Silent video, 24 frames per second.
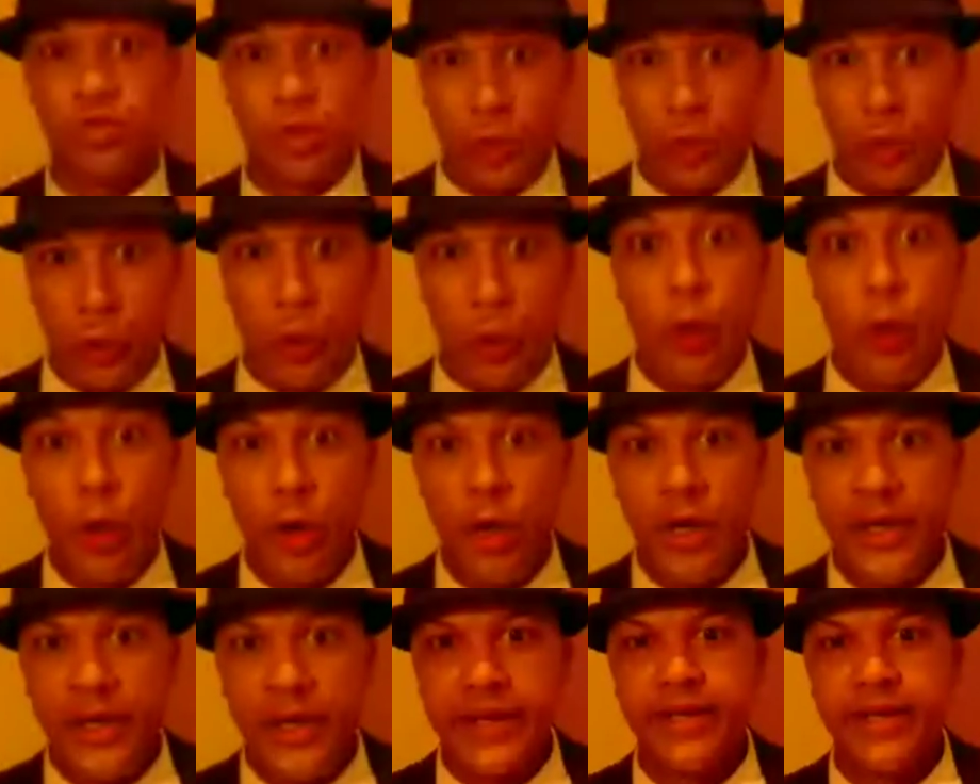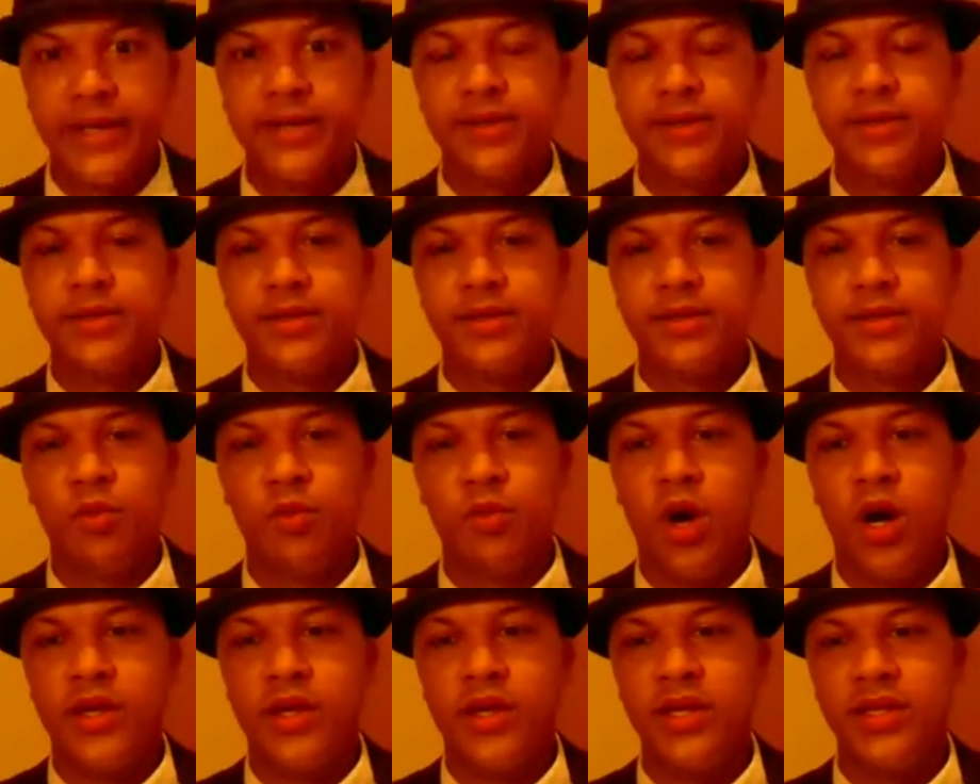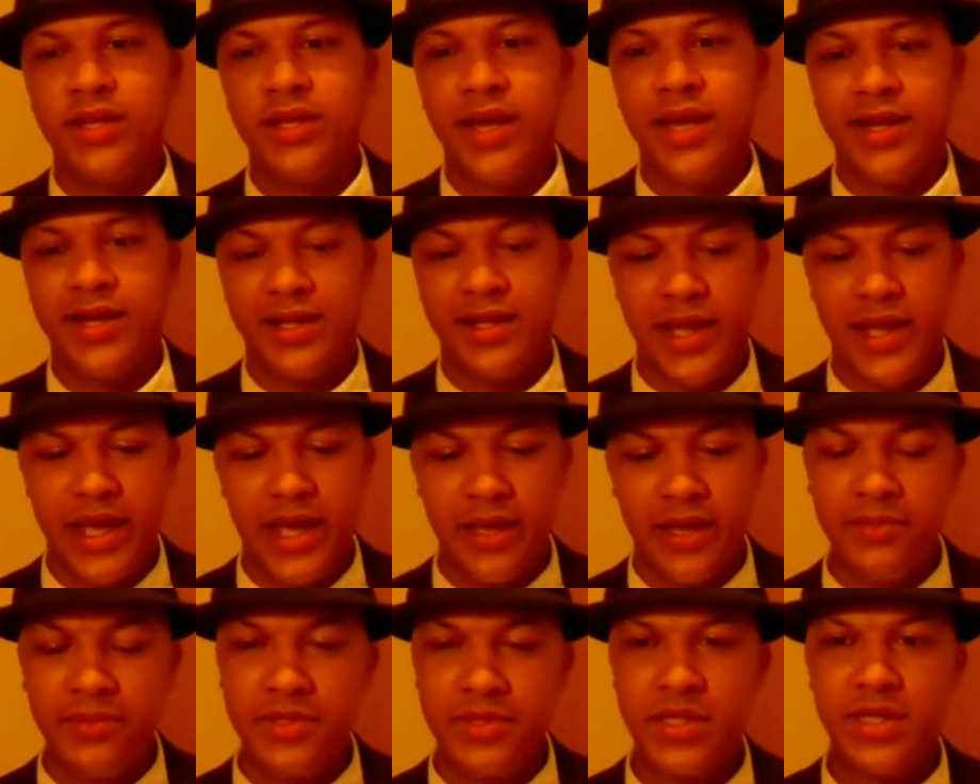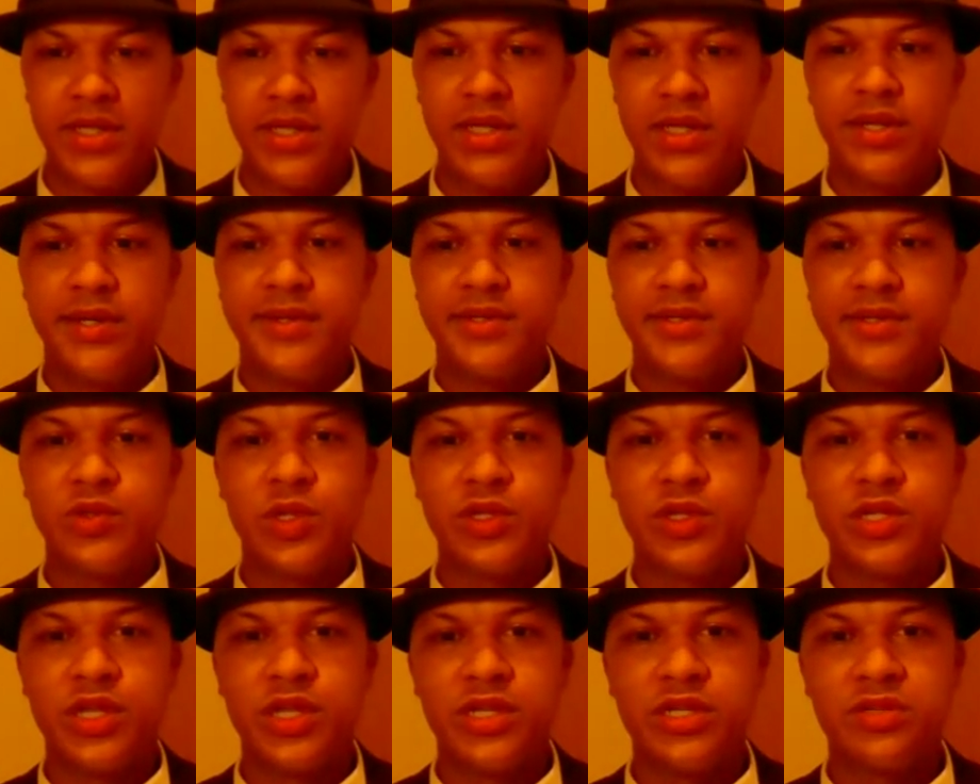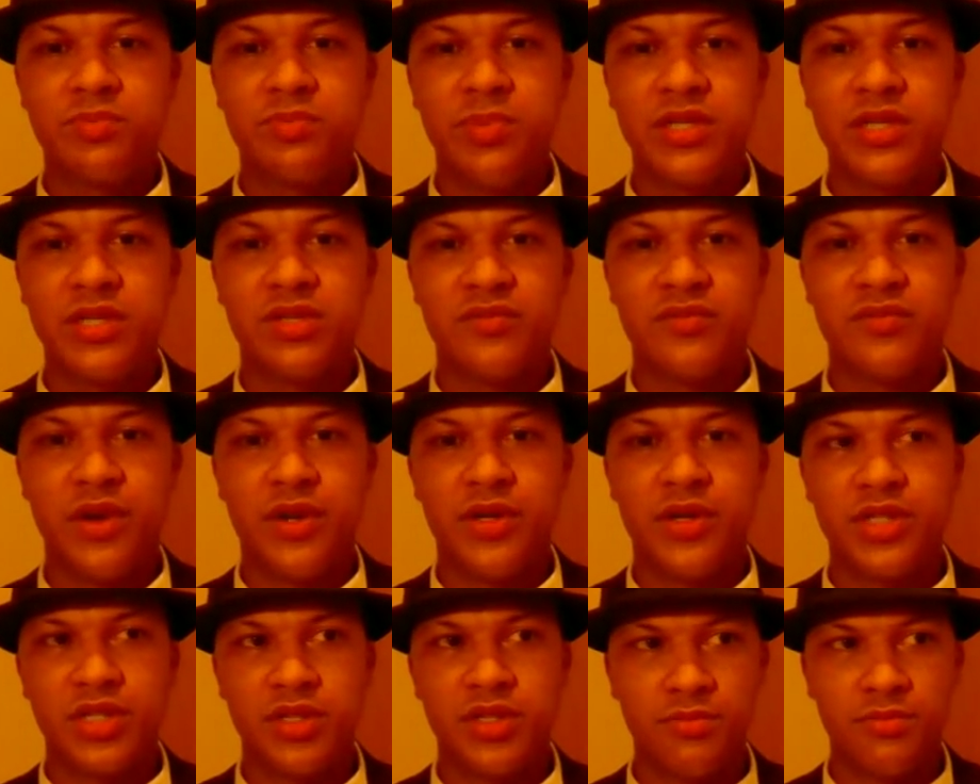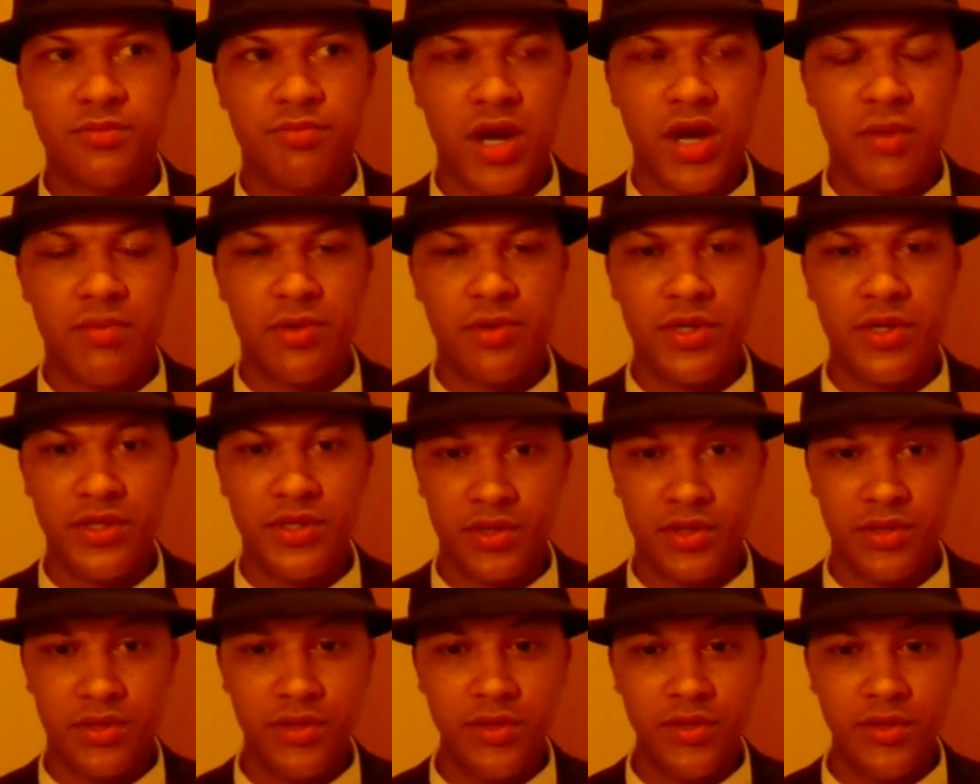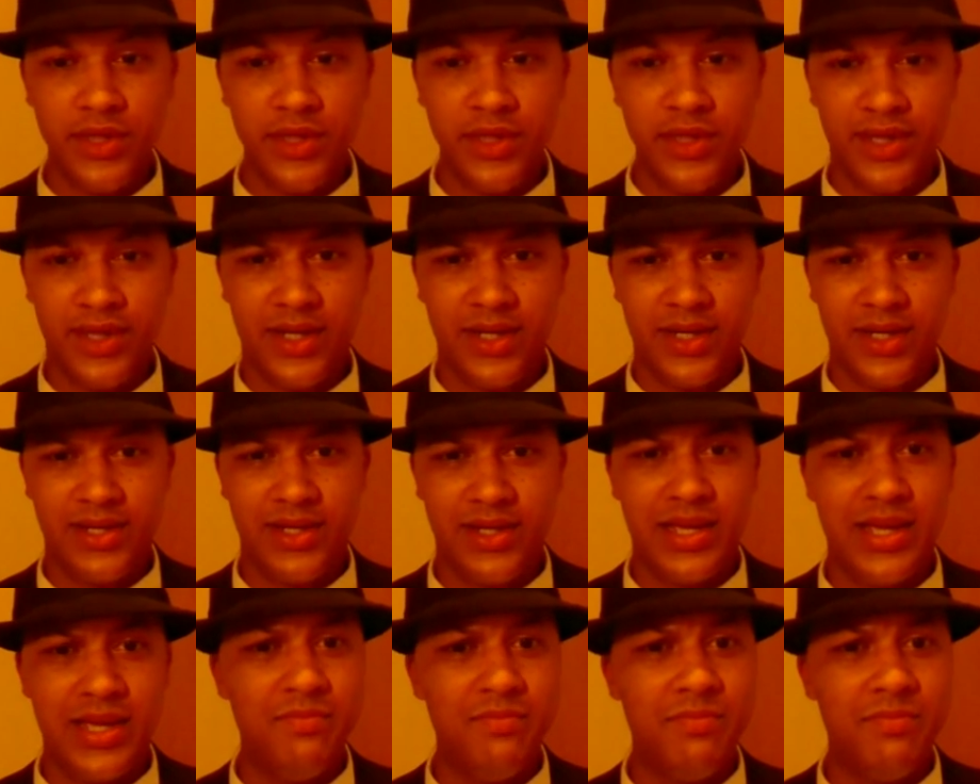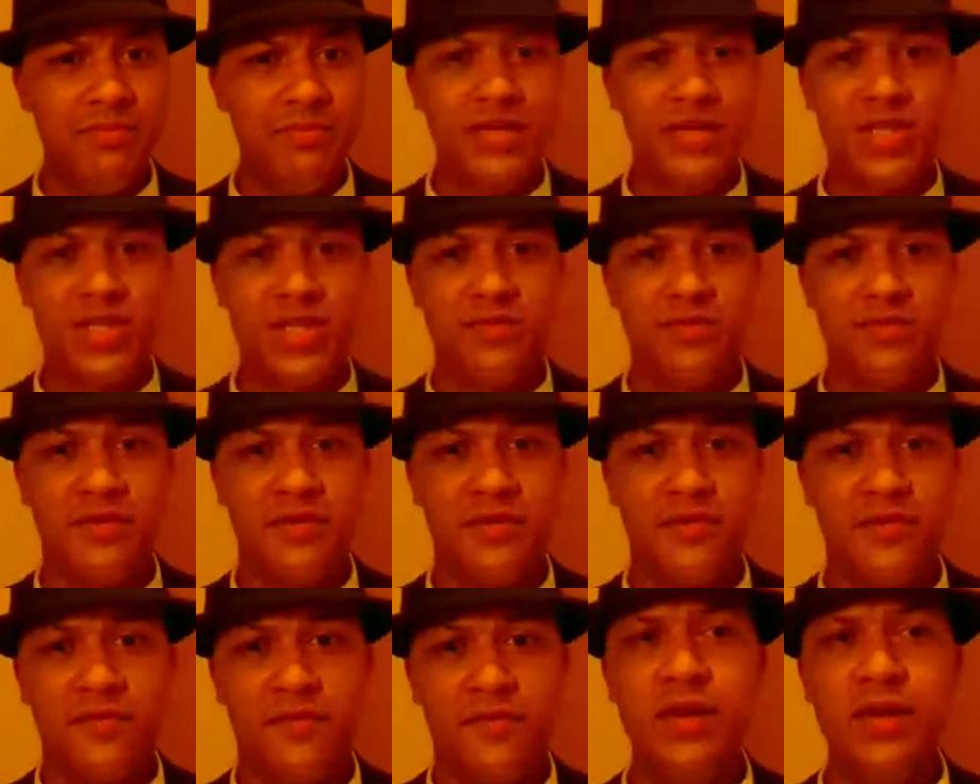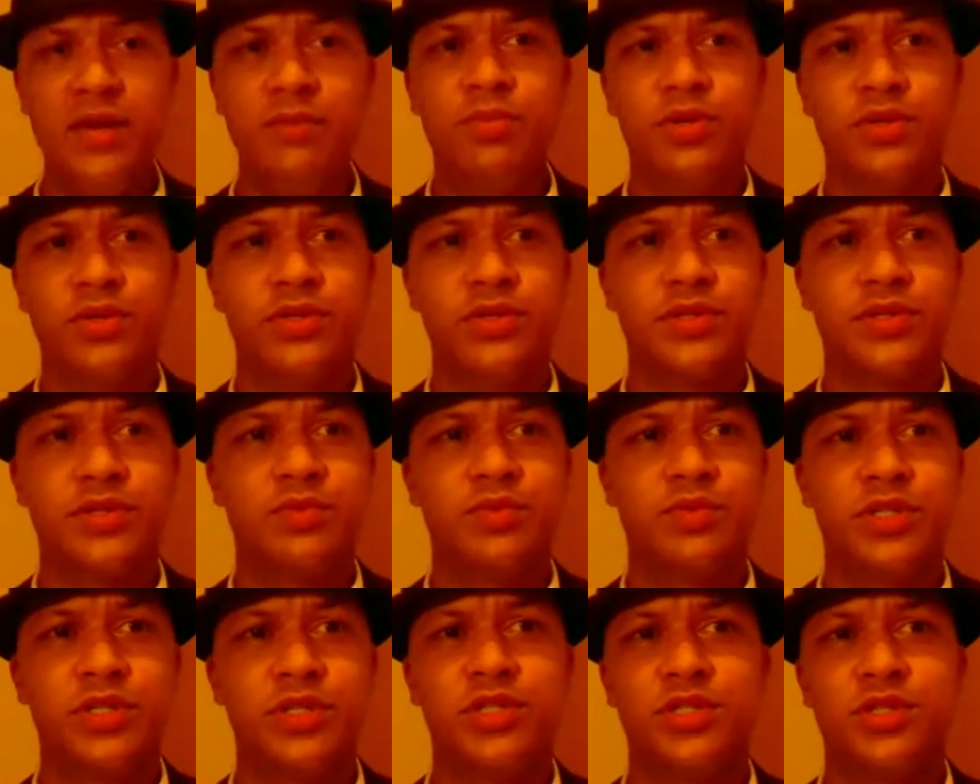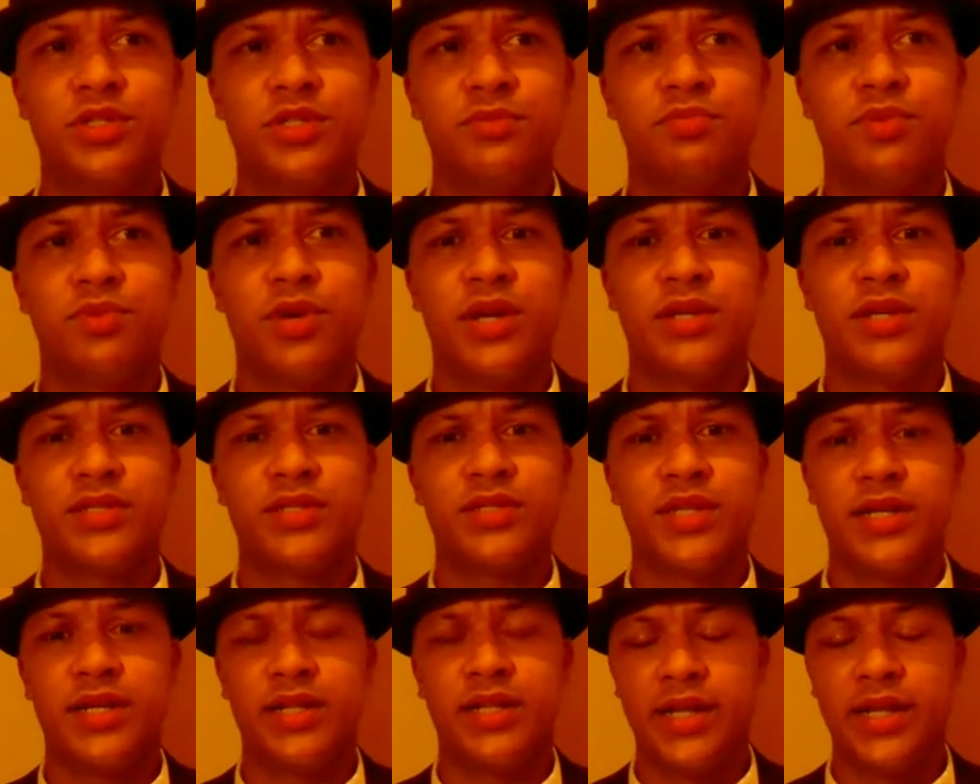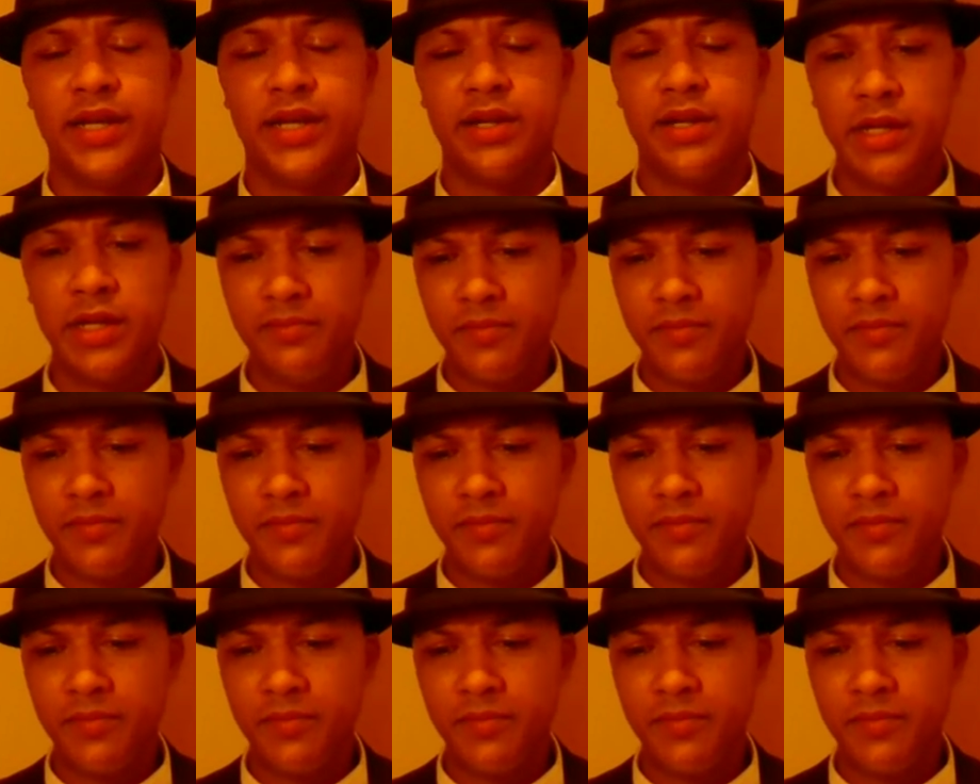good Walking Dead games, as well as games based on various other properties, including a game based off of Fables, which surprised the hell out of me.